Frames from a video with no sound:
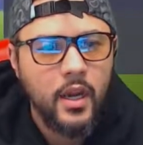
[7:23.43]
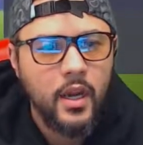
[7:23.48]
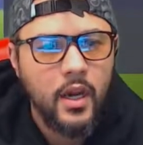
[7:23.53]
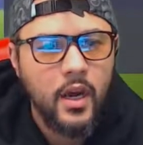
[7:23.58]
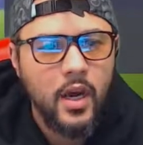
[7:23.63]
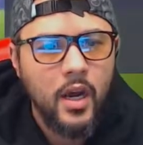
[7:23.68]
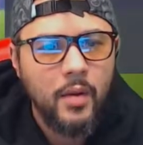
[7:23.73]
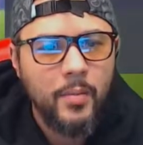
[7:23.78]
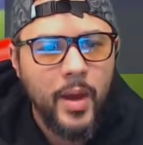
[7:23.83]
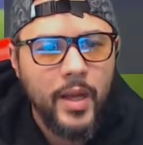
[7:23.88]

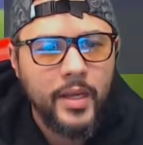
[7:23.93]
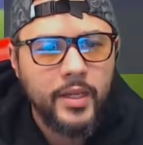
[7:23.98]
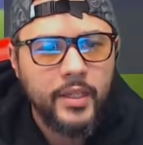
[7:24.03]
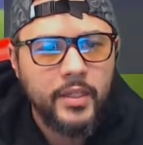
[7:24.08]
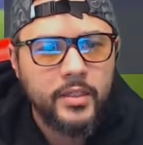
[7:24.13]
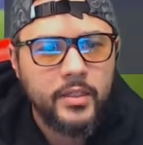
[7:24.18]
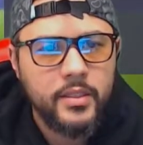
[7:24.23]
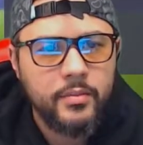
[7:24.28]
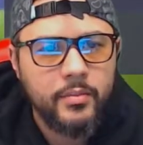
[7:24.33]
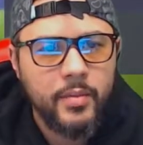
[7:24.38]
Um, I
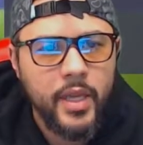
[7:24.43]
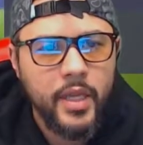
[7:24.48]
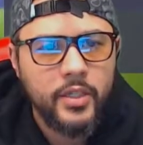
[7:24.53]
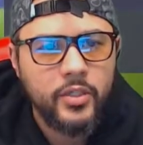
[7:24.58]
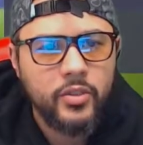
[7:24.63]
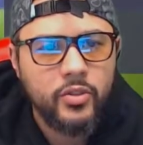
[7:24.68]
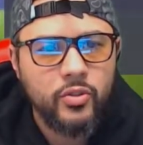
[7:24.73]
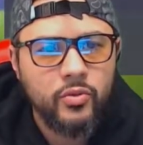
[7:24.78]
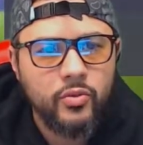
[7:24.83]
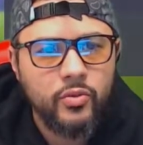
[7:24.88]
did some
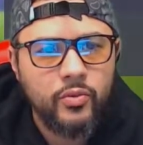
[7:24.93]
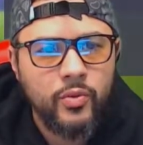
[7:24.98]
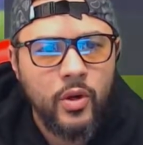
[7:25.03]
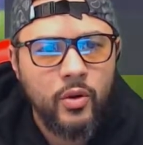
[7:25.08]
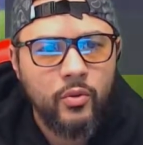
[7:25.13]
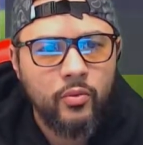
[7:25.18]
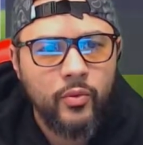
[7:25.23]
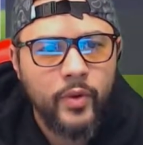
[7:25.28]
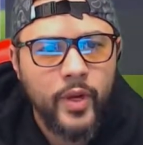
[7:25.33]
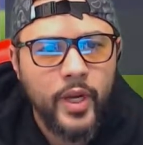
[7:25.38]
82
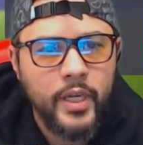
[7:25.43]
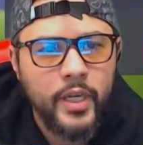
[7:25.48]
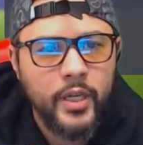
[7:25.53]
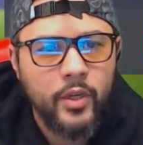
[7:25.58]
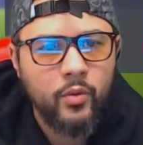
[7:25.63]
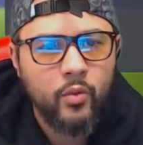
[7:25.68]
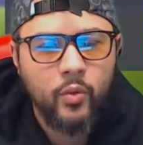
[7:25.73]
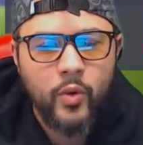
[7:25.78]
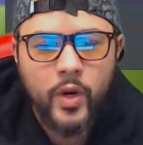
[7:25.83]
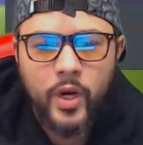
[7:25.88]
rated
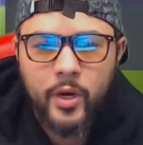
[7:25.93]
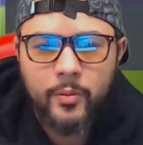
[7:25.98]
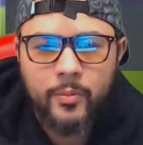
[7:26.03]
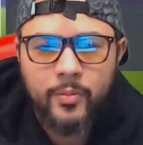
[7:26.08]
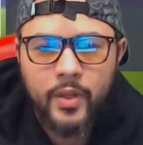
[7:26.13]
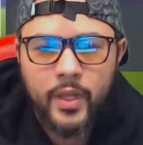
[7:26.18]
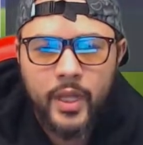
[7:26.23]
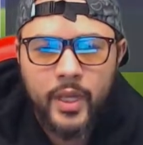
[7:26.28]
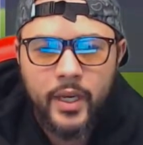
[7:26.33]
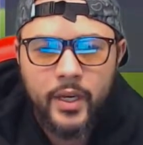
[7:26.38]
rare
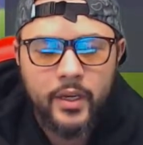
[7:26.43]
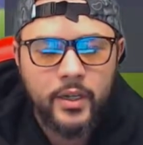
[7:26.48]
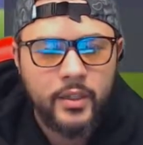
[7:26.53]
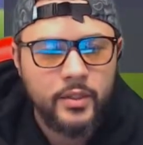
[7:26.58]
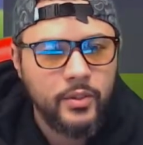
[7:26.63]
player,